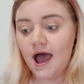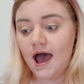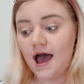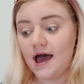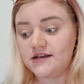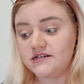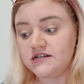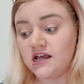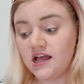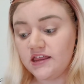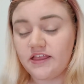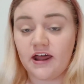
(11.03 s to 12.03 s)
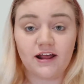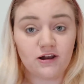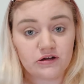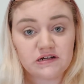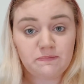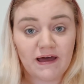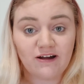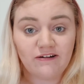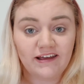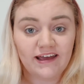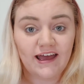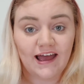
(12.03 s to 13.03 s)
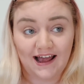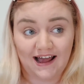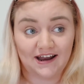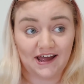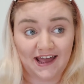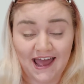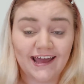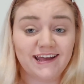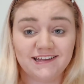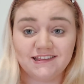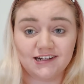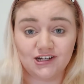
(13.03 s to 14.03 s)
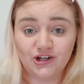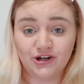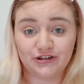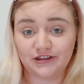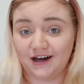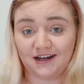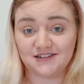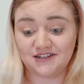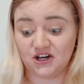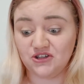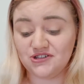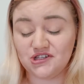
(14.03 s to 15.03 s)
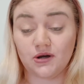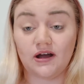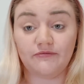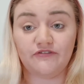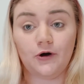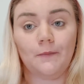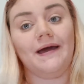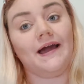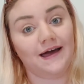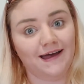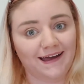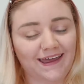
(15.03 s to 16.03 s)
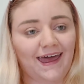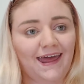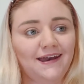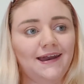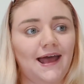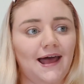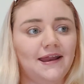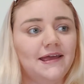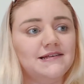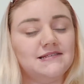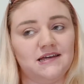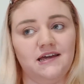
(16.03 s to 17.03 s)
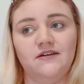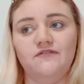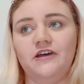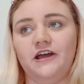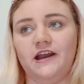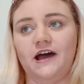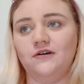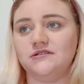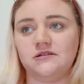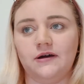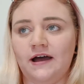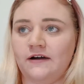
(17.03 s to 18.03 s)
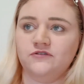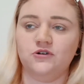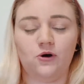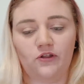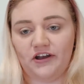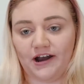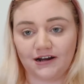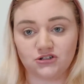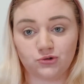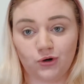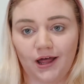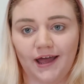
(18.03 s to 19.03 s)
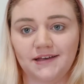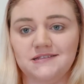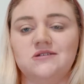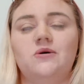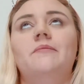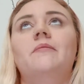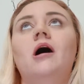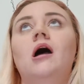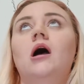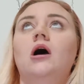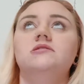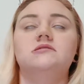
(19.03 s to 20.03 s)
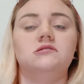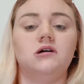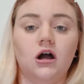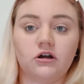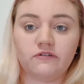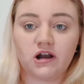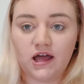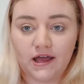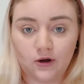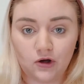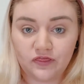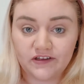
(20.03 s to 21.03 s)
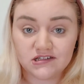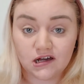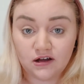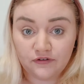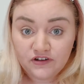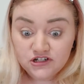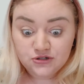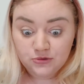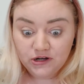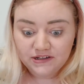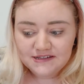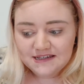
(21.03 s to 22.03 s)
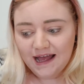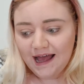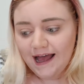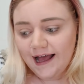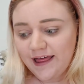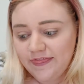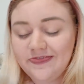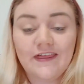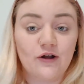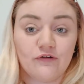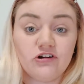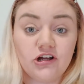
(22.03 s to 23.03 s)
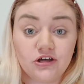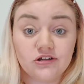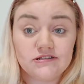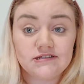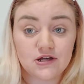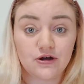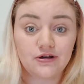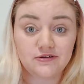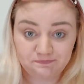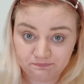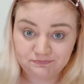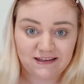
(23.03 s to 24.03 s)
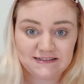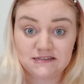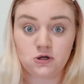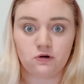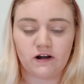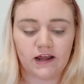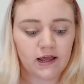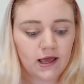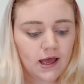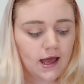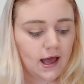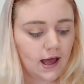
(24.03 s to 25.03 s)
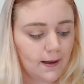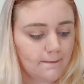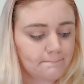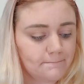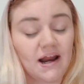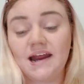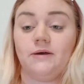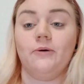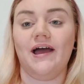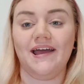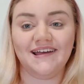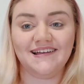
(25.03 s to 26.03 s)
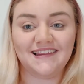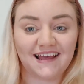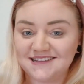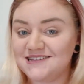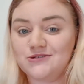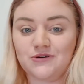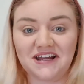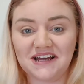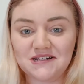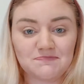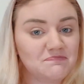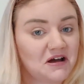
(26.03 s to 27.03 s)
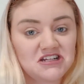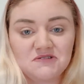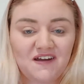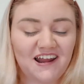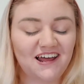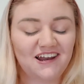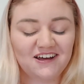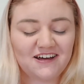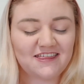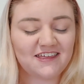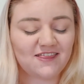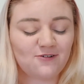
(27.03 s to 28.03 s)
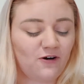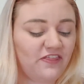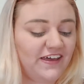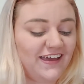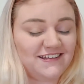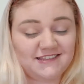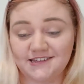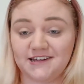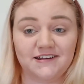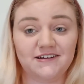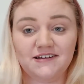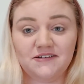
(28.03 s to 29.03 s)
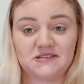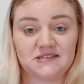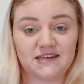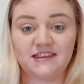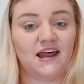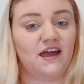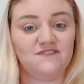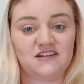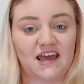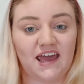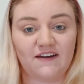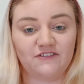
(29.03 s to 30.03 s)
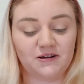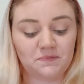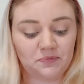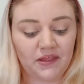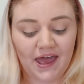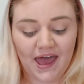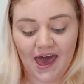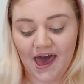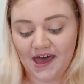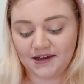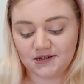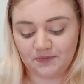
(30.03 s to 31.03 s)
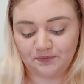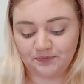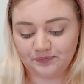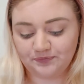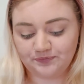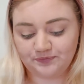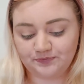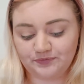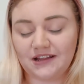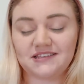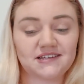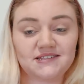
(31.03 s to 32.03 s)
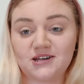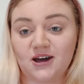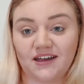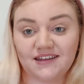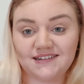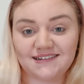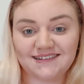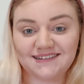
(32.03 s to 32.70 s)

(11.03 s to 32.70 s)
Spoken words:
and then I looked back on it and I hated the look that I'd done, so I'm filming again and it's the evening now, so I haven't got the natural light, so I'm stuck relying on these artificial ones and they're not very good, so sorry. But anyway, let's do a much better look than the one that isn't gonna see the light of day ever. And let's get started.